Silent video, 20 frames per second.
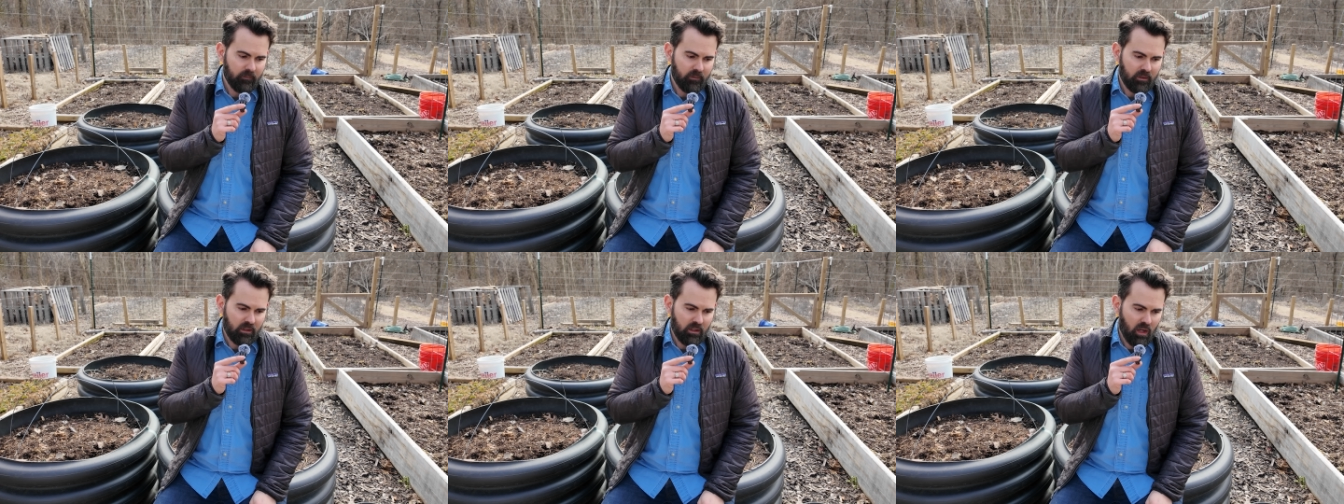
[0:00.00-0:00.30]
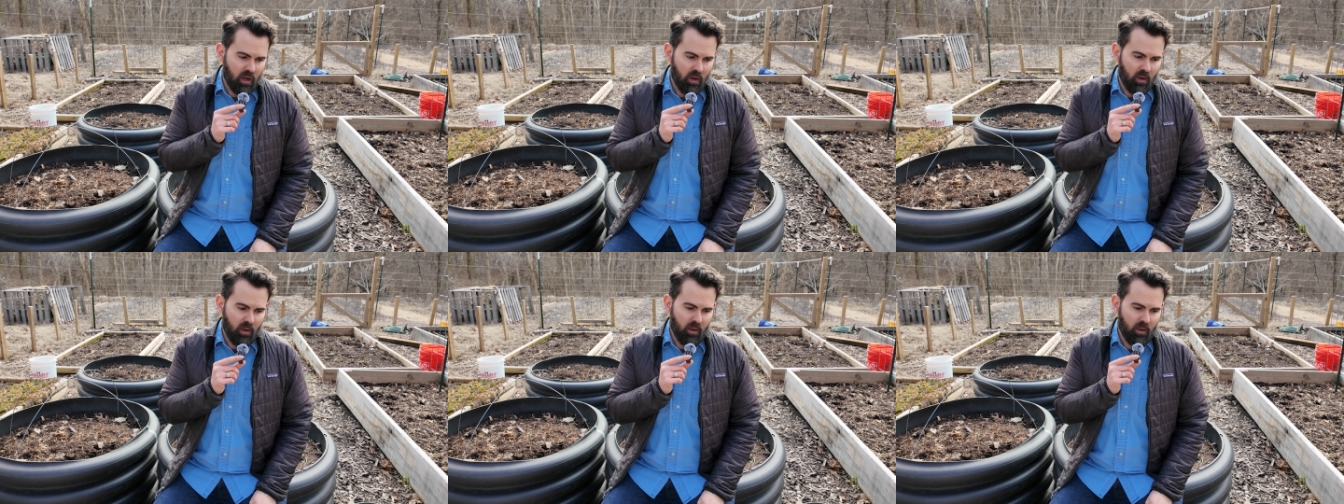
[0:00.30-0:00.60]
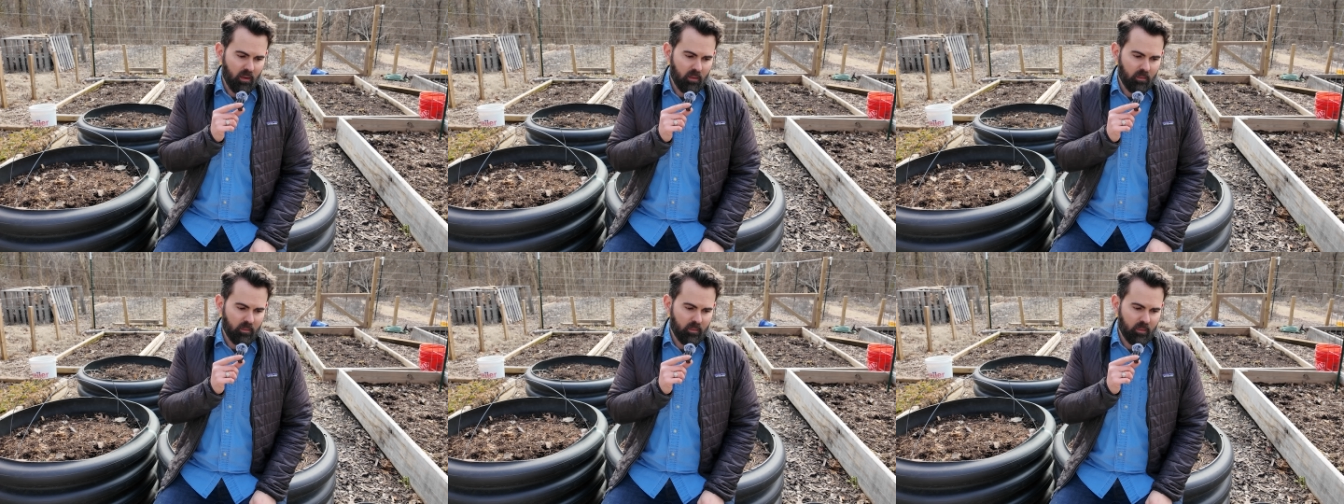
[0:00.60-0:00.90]

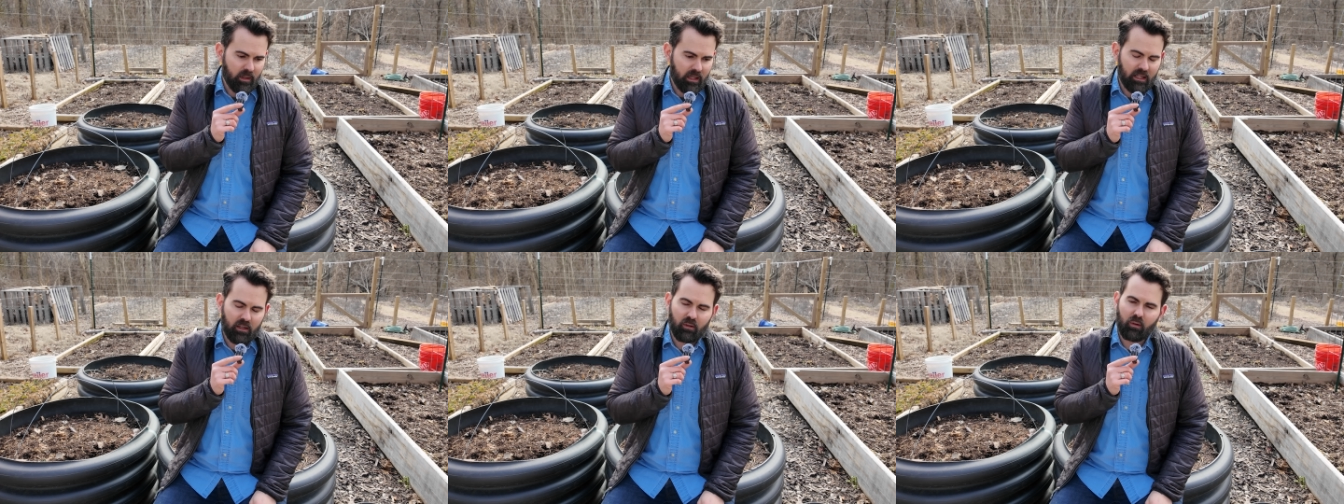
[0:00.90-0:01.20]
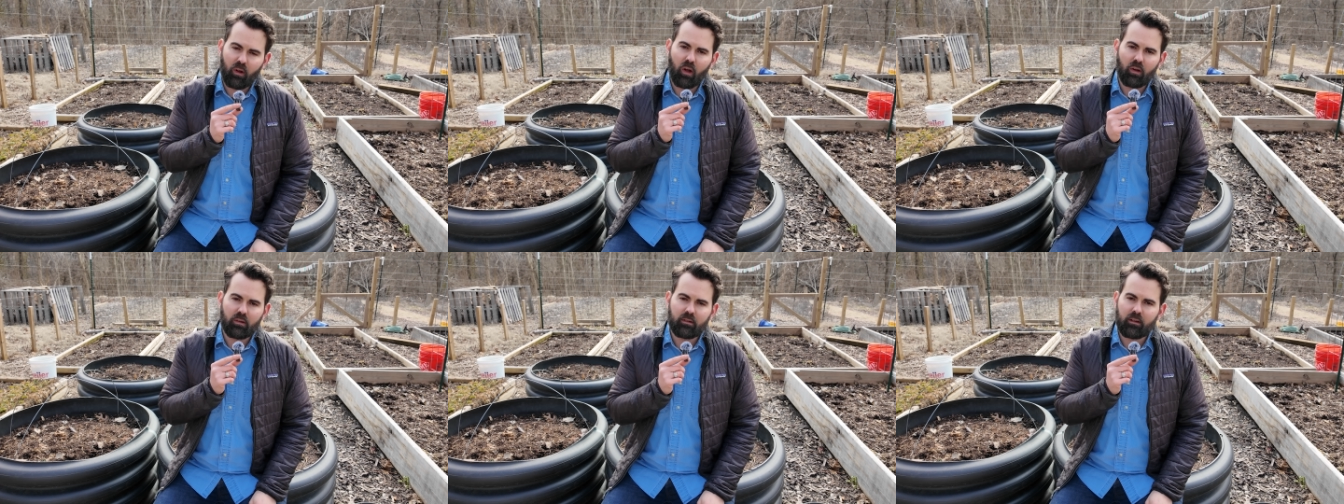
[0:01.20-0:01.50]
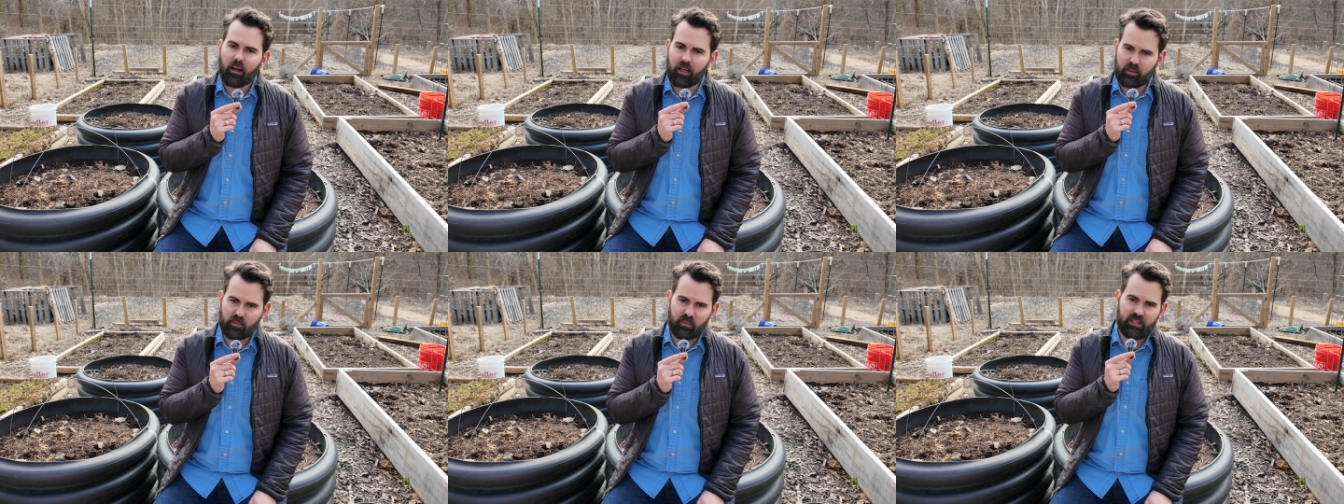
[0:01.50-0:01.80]
It'll all
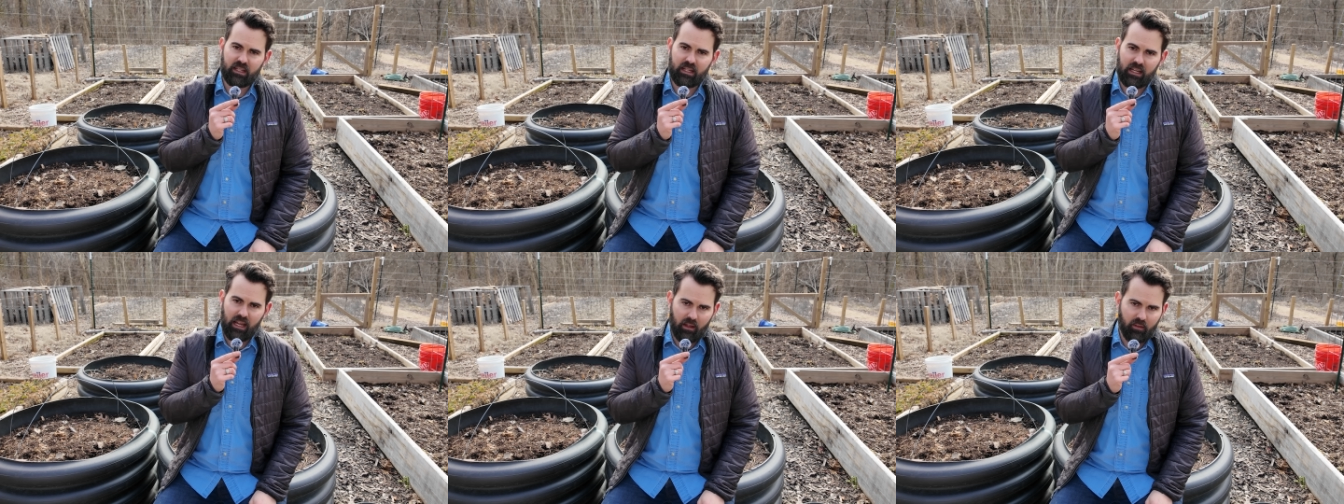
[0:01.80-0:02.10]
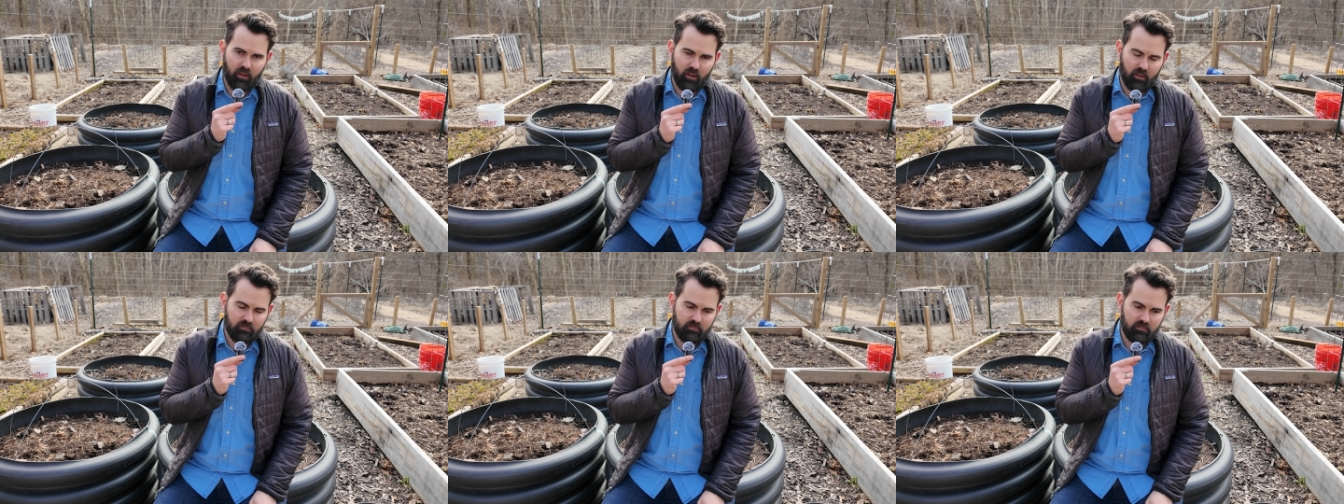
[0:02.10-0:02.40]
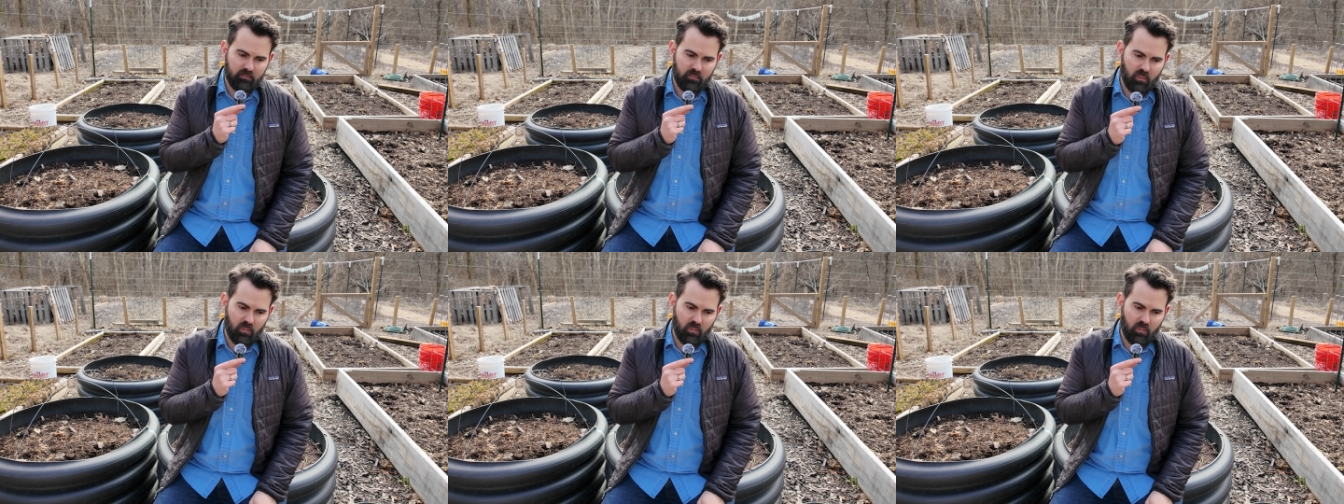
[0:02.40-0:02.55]
come together.